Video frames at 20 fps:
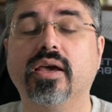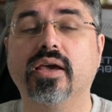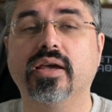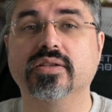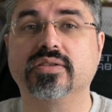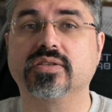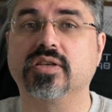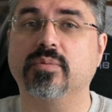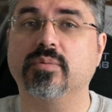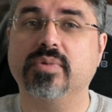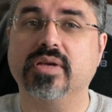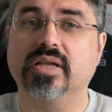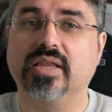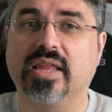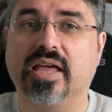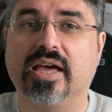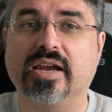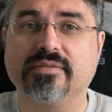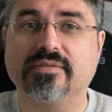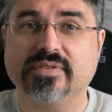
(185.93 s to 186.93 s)
It's going to be a
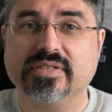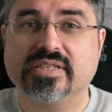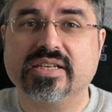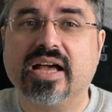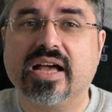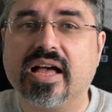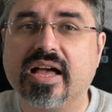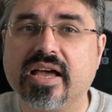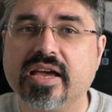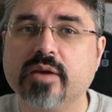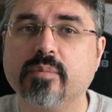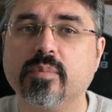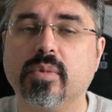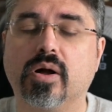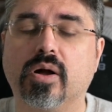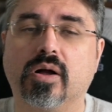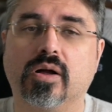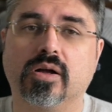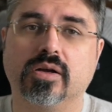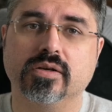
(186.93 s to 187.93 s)
lot of time
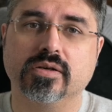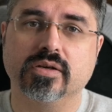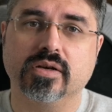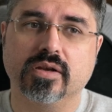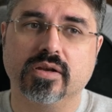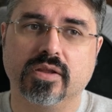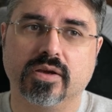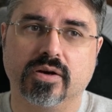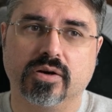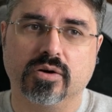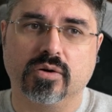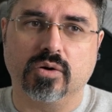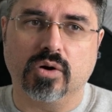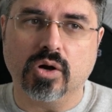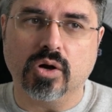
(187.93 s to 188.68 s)
on their